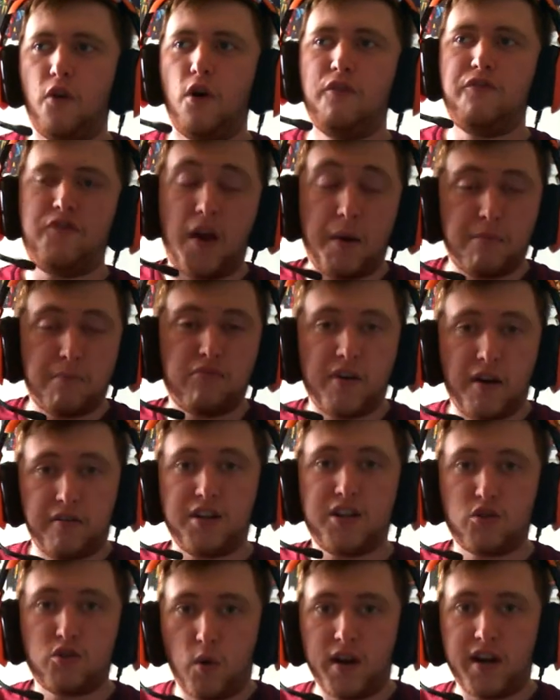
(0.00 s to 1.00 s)
February
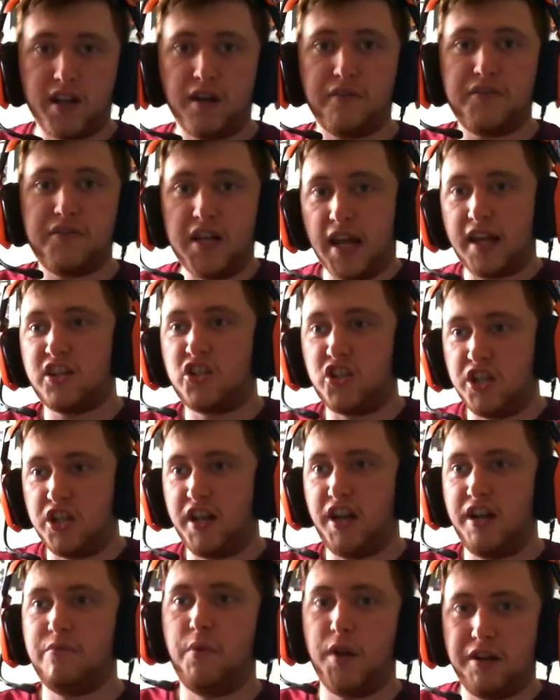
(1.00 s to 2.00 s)
20th next
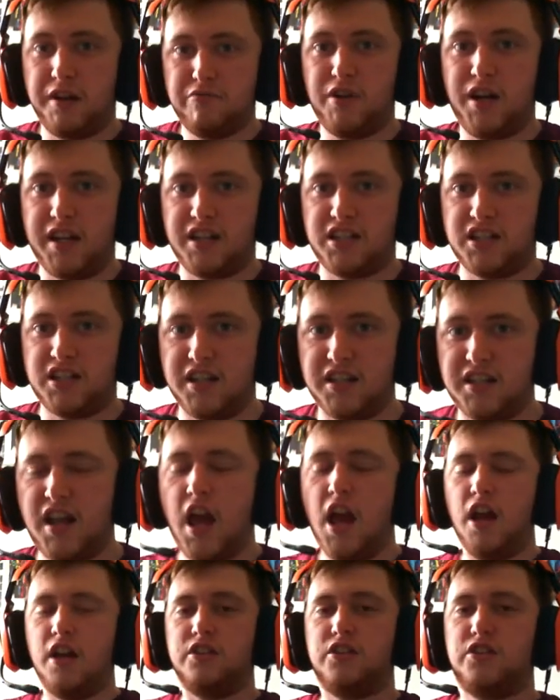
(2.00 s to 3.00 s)
year when it releases
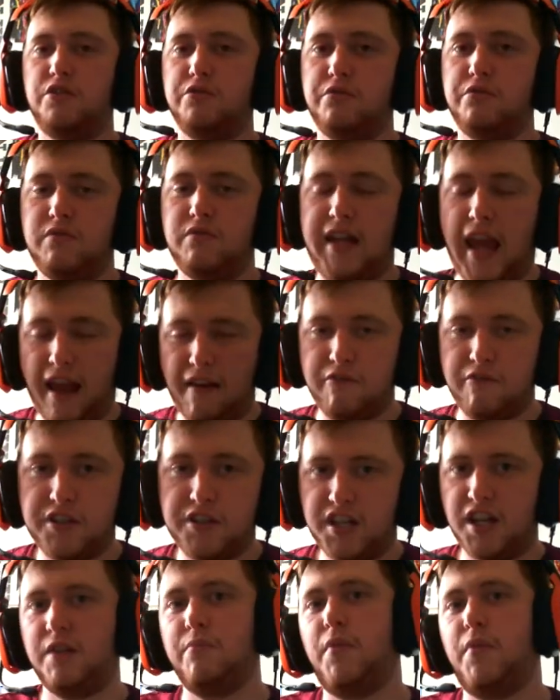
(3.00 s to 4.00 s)
to
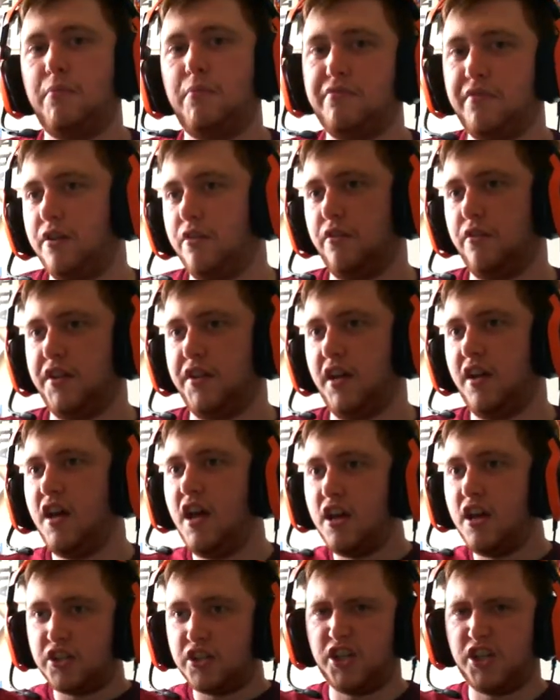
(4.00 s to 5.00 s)
guarantee my pre-order.
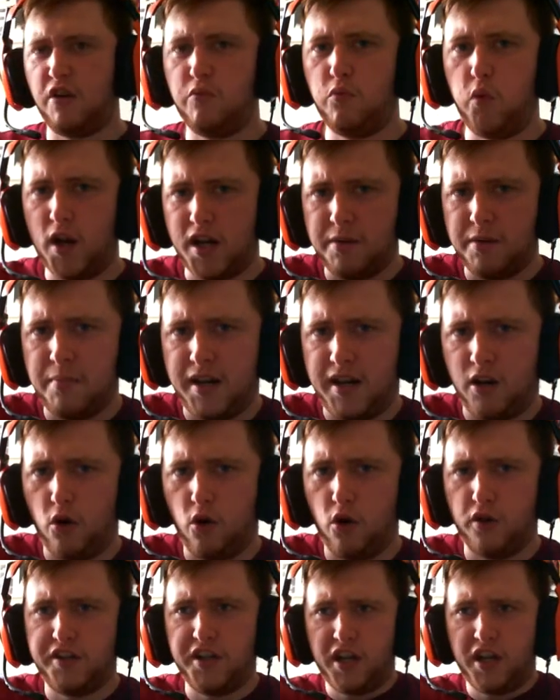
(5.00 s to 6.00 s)
So win me,
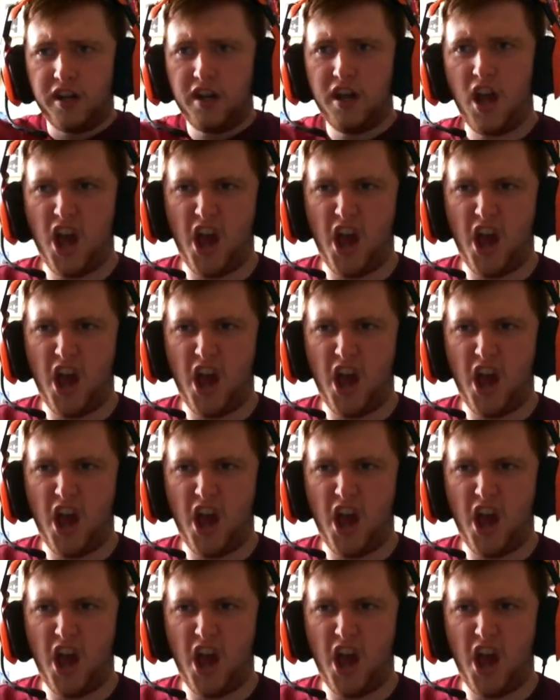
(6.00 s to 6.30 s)
Order.